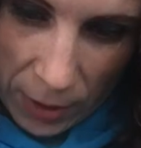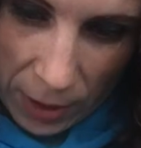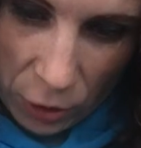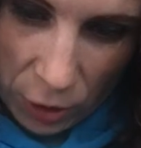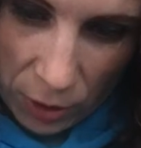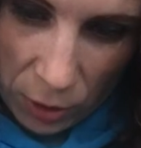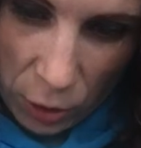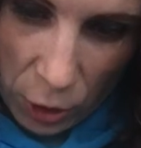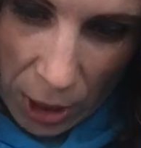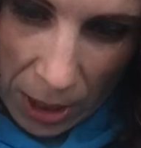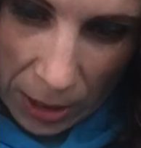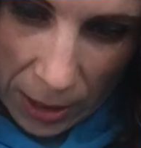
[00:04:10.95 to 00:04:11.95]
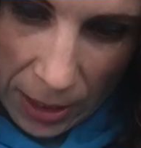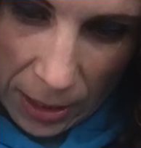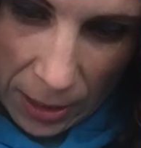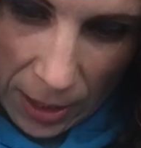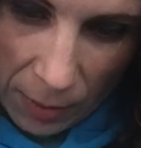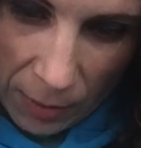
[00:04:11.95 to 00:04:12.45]
by just gently
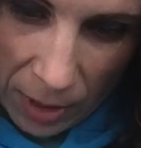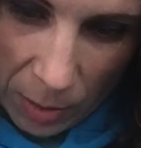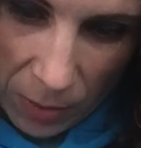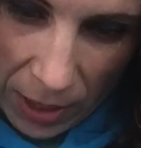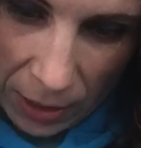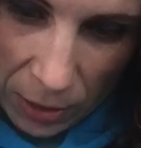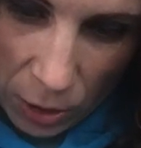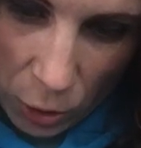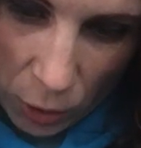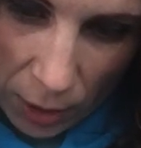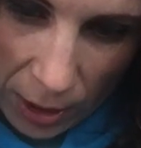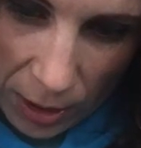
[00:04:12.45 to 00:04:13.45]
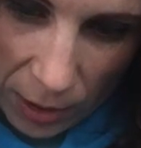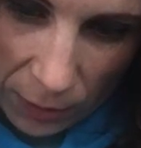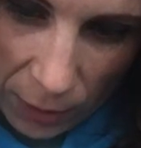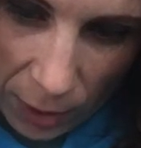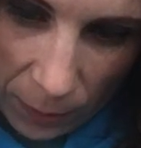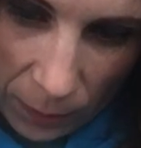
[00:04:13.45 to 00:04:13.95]
allowing the paint to
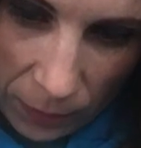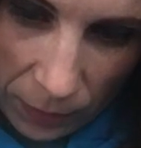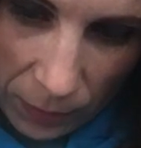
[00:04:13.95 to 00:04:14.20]
transfer.